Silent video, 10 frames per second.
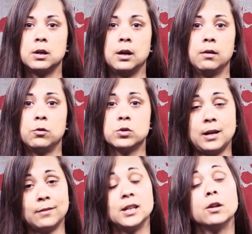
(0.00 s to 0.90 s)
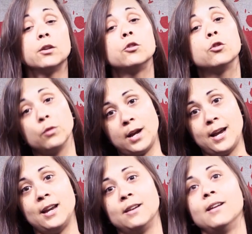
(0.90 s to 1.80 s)
And of course they have to get on a
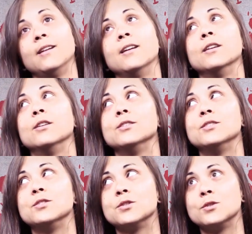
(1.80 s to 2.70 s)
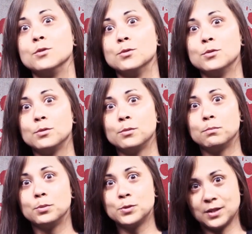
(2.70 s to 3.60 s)
train to
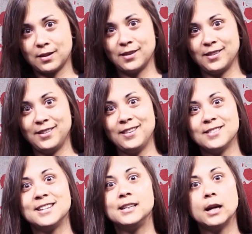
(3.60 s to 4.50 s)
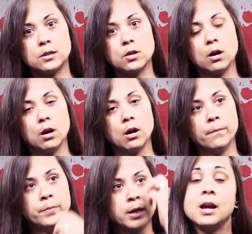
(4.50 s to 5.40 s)
Busan to get to her.
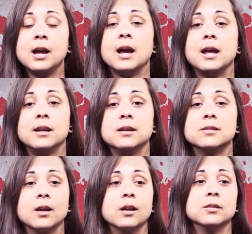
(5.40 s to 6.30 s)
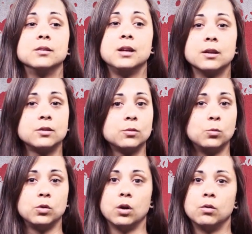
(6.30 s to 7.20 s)
And he says, yes,
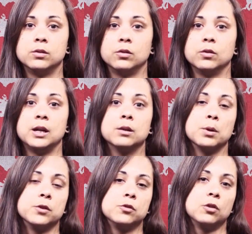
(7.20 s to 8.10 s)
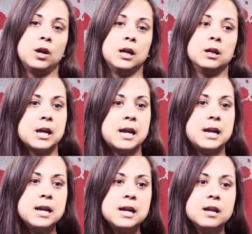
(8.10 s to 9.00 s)
we'll go. And so they end up on this train.
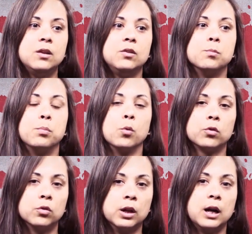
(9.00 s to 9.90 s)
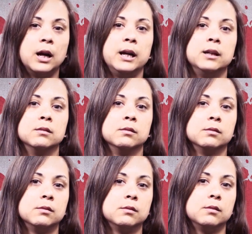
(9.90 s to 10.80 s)
He is
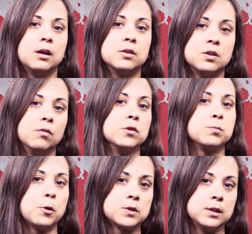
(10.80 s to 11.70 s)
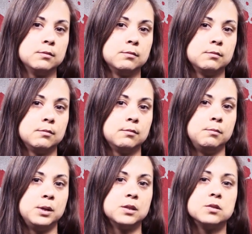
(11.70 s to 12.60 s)
borderline a selfish person
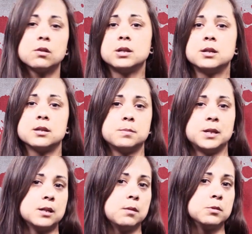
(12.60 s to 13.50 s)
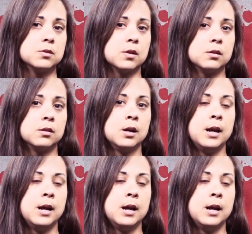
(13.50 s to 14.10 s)
because he's already not spending time with his daughter.